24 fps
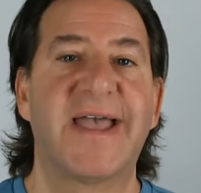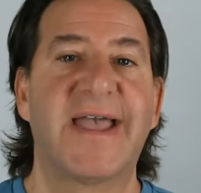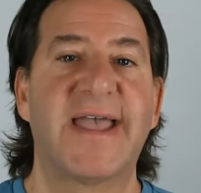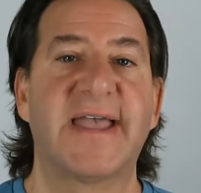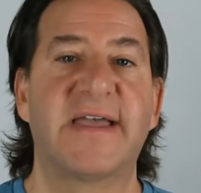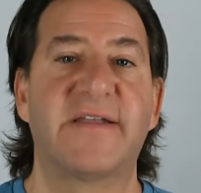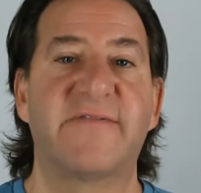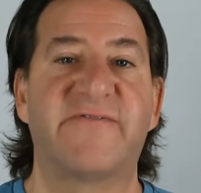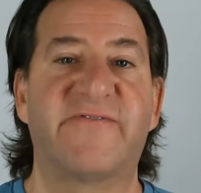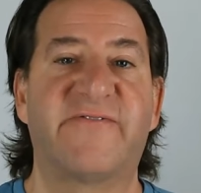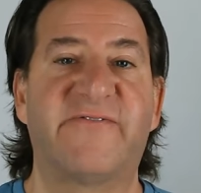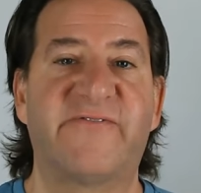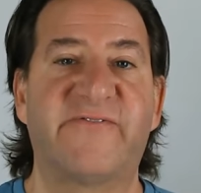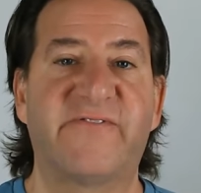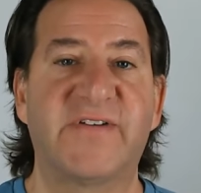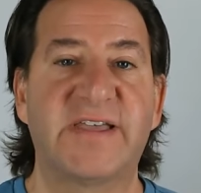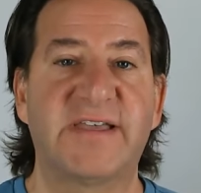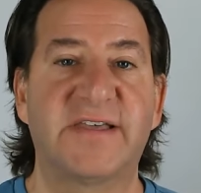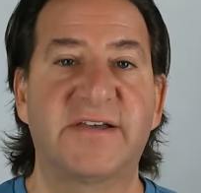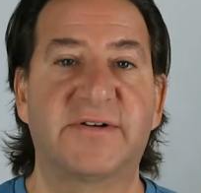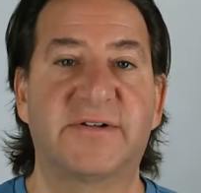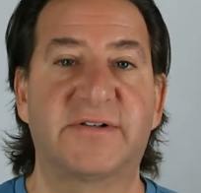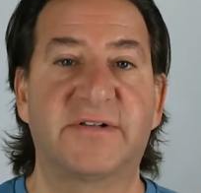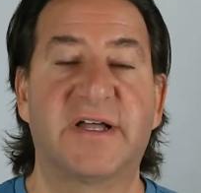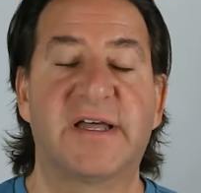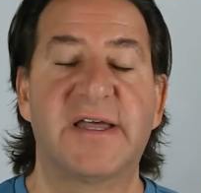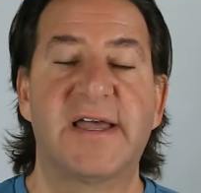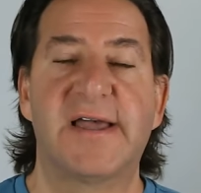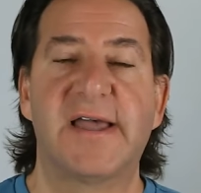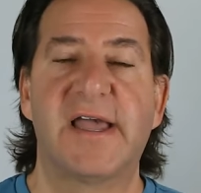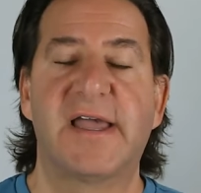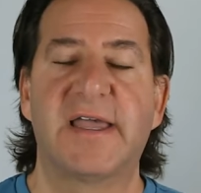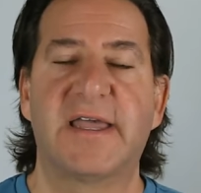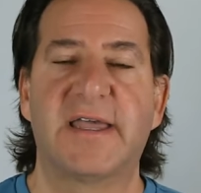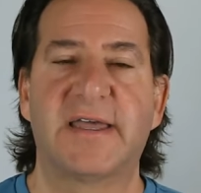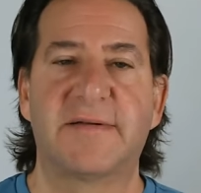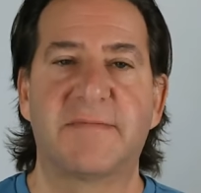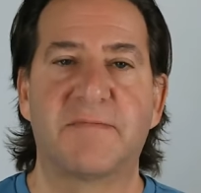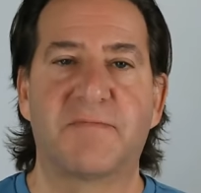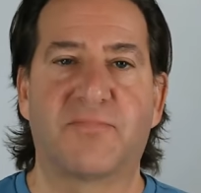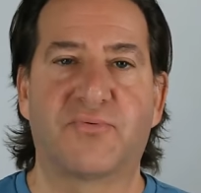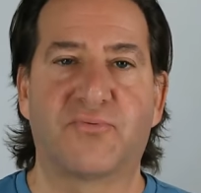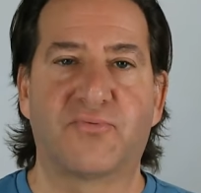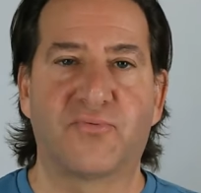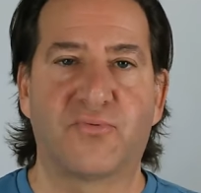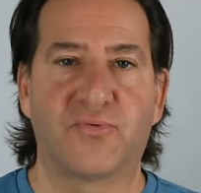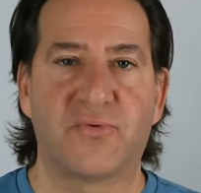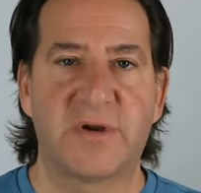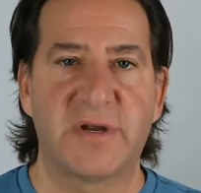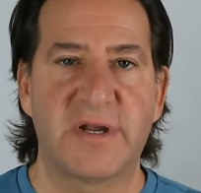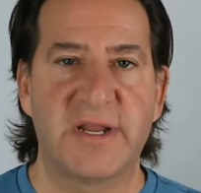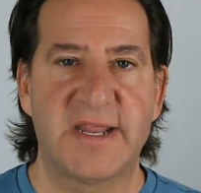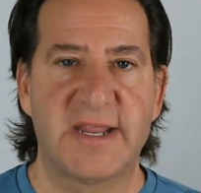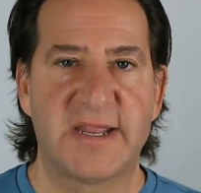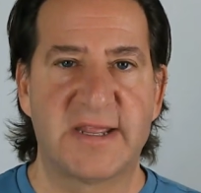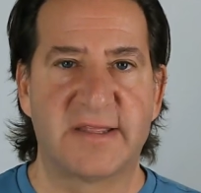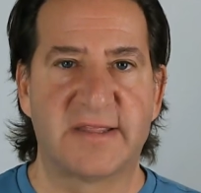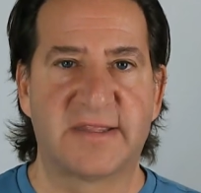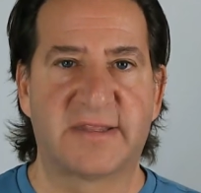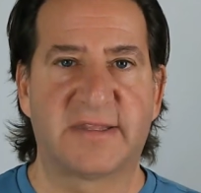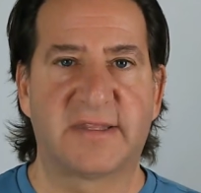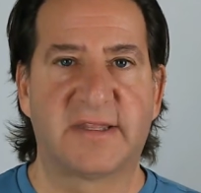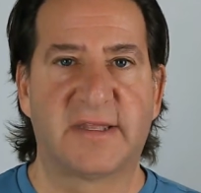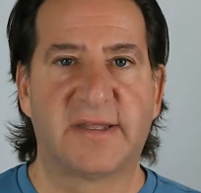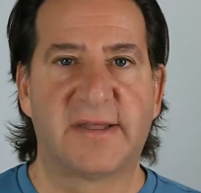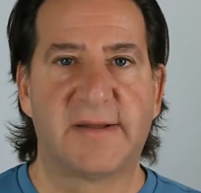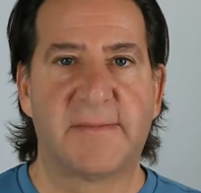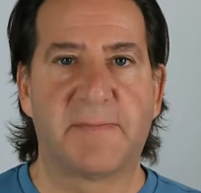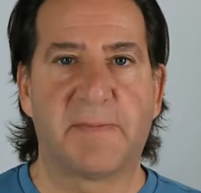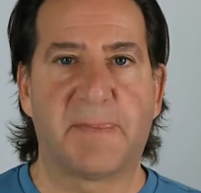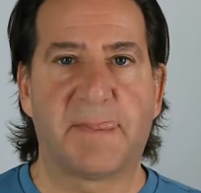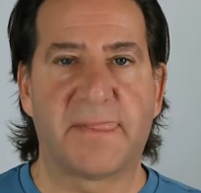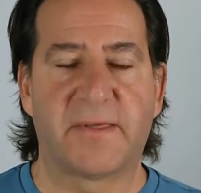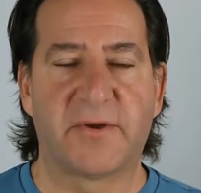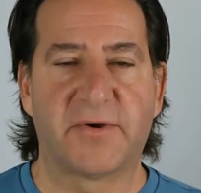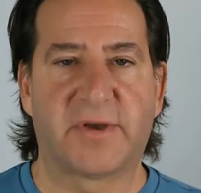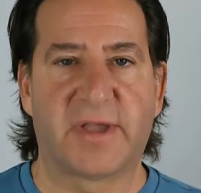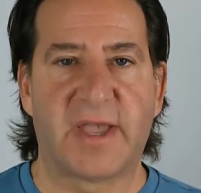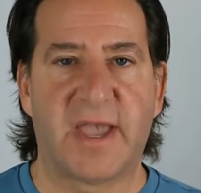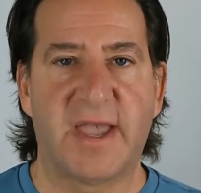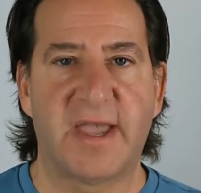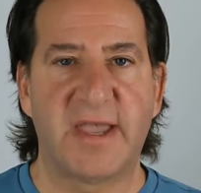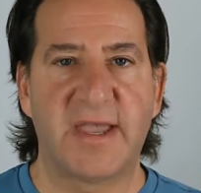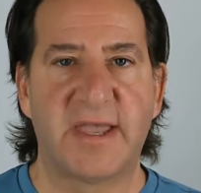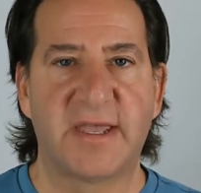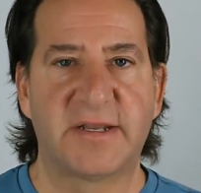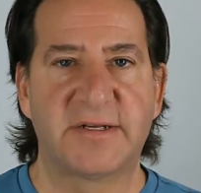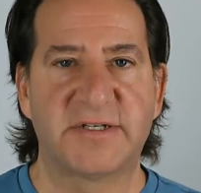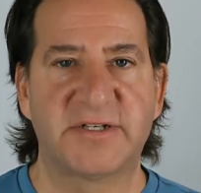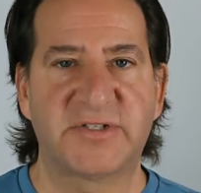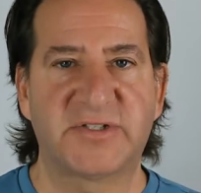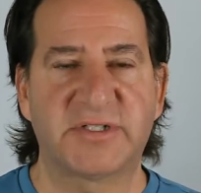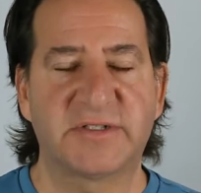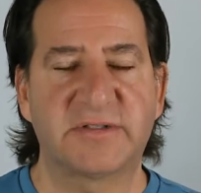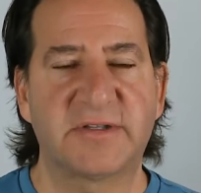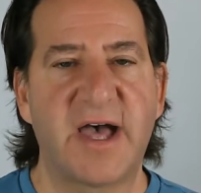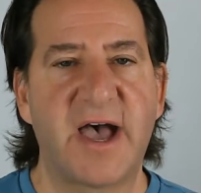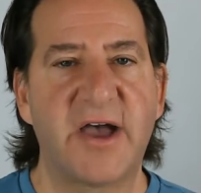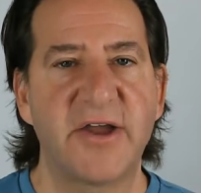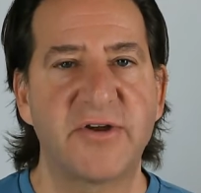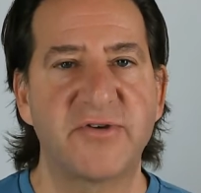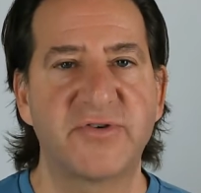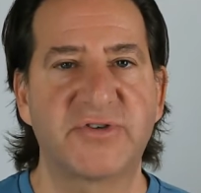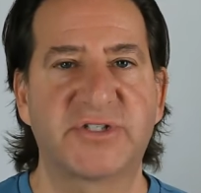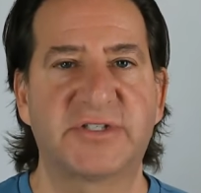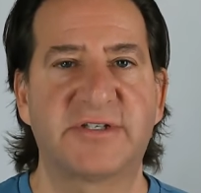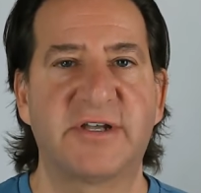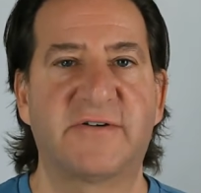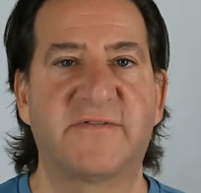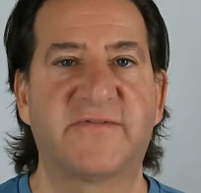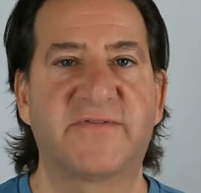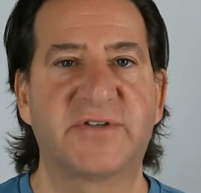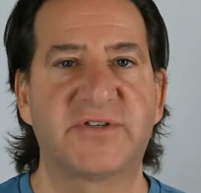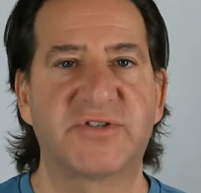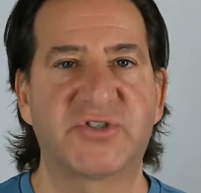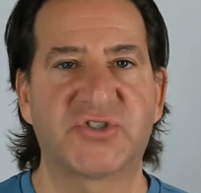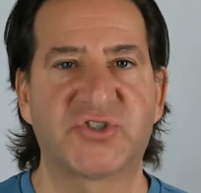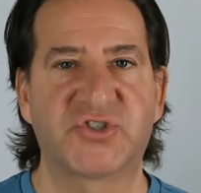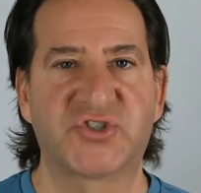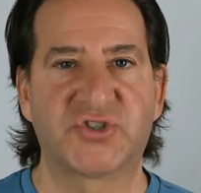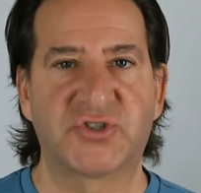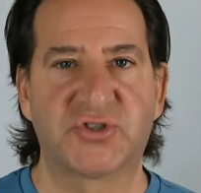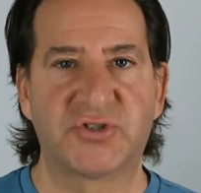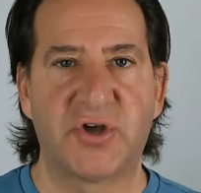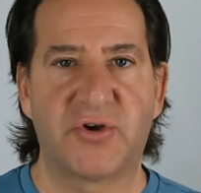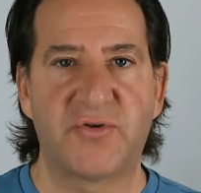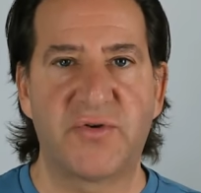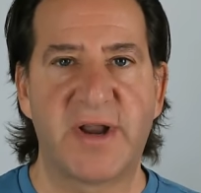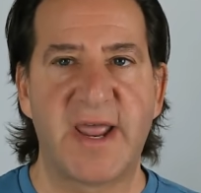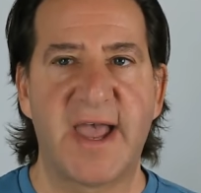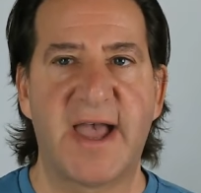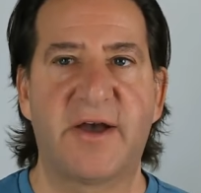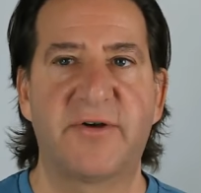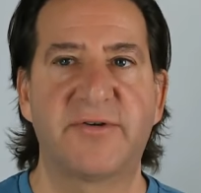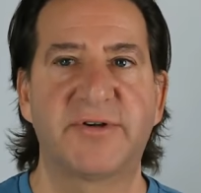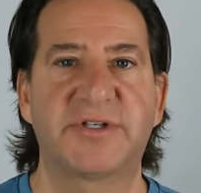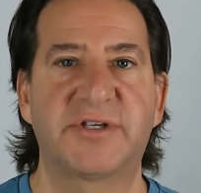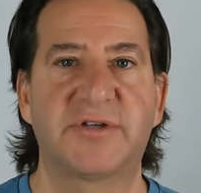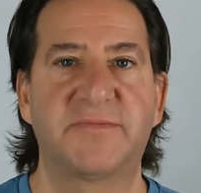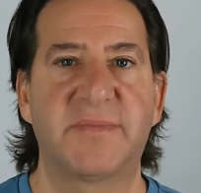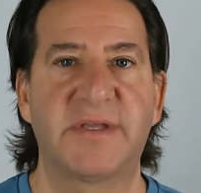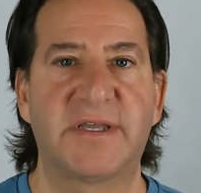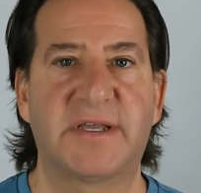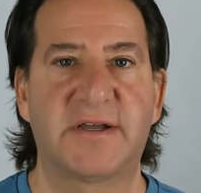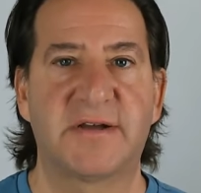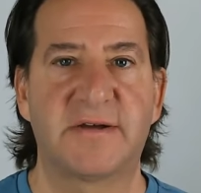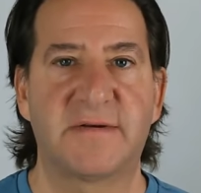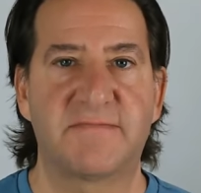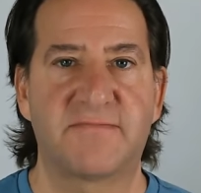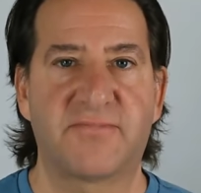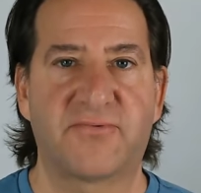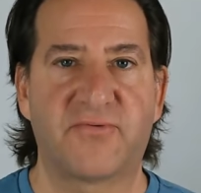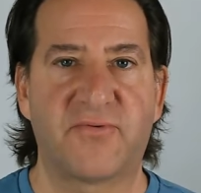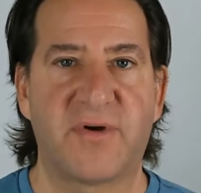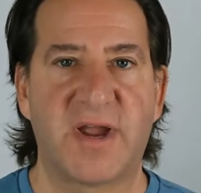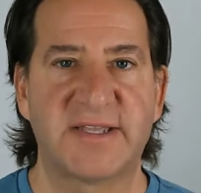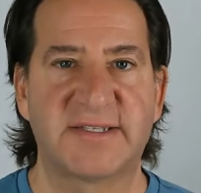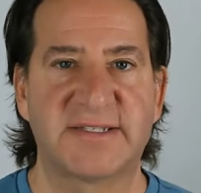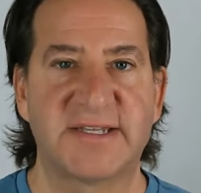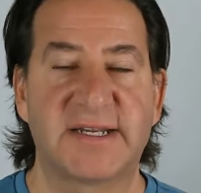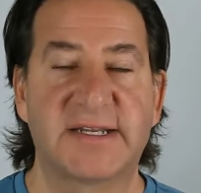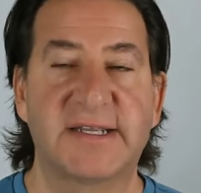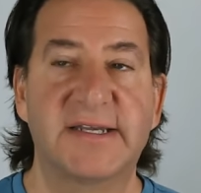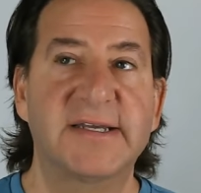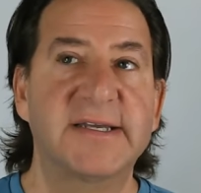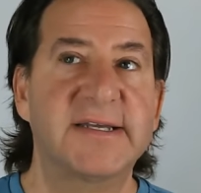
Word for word: and feel and breathe, okay? And just allow yourself to slow down, to become present.